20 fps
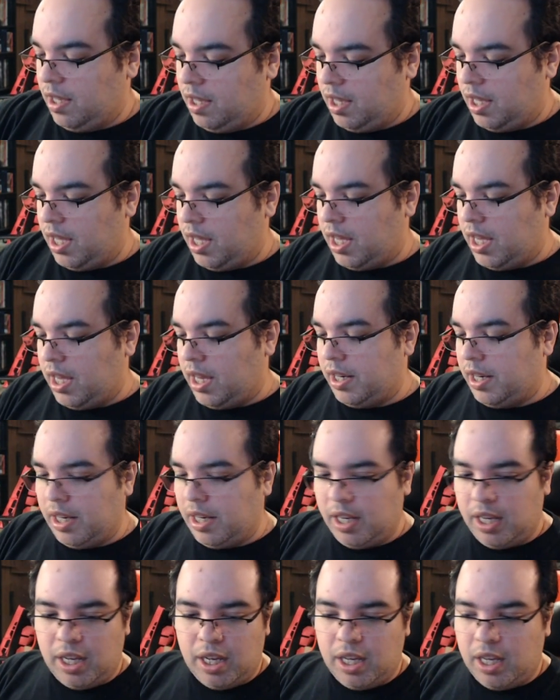
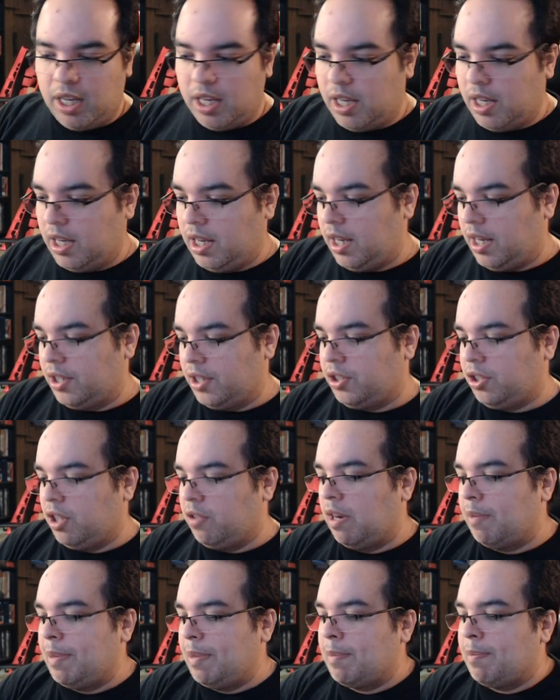And uh, I'll show you
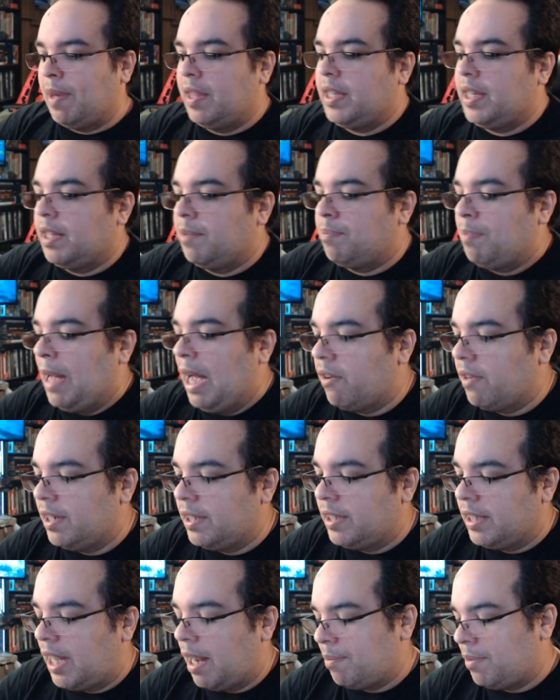what I mean by the uh, power
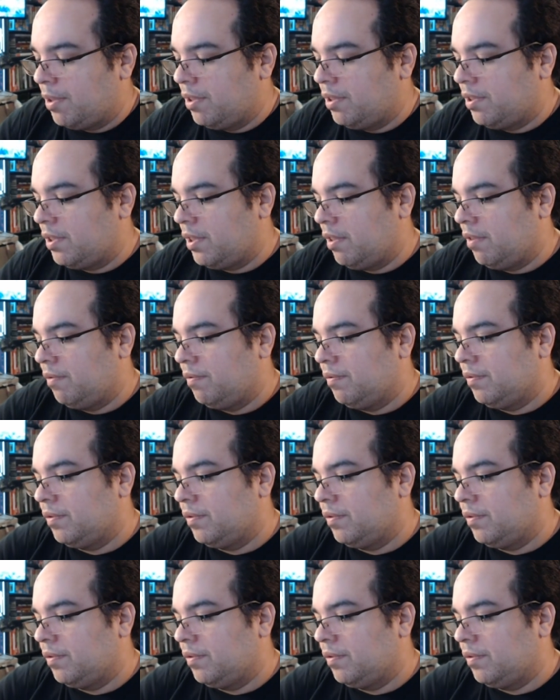adapter. So